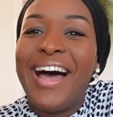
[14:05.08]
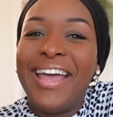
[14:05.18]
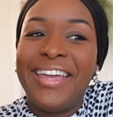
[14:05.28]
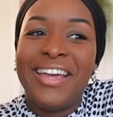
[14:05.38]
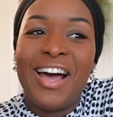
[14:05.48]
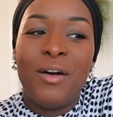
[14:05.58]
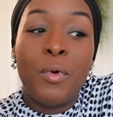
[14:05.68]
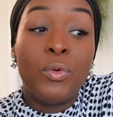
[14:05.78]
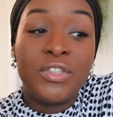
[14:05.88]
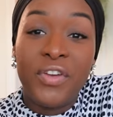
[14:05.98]
I
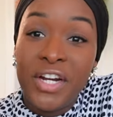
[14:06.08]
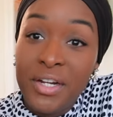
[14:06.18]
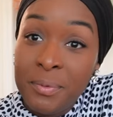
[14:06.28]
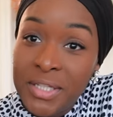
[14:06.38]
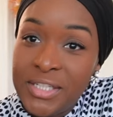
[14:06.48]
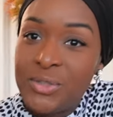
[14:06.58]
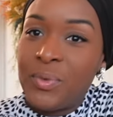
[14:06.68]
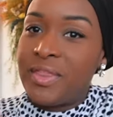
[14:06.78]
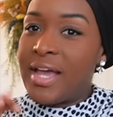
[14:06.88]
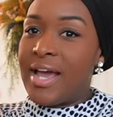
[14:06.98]
was very pleased
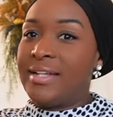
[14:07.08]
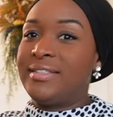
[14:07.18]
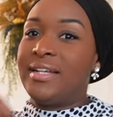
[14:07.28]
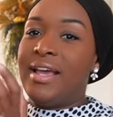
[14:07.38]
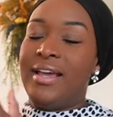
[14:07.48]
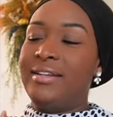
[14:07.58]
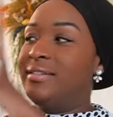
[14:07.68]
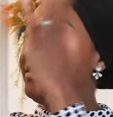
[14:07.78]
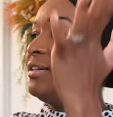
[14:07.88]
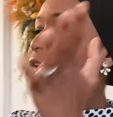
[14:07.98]
with that,
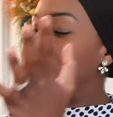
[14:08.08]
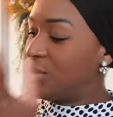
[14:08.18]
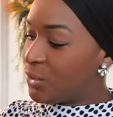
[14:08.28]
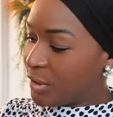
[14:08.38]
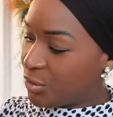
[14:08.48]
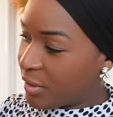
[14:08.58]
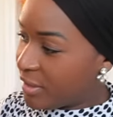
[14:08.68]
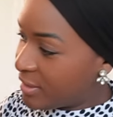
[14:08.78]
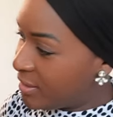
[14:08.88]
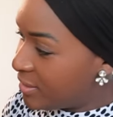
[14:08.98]
and long story short,
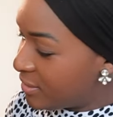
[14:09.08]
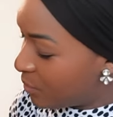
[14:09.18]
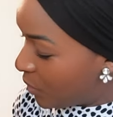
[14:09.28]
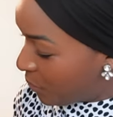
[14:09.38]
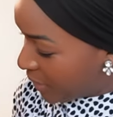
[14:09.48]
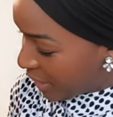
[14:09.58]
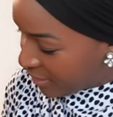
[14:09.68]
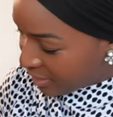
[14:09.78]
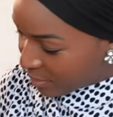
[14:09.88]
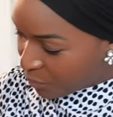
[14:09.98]
this is what we
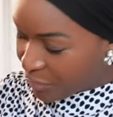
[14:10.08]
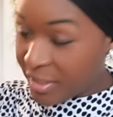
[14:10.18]
ended up with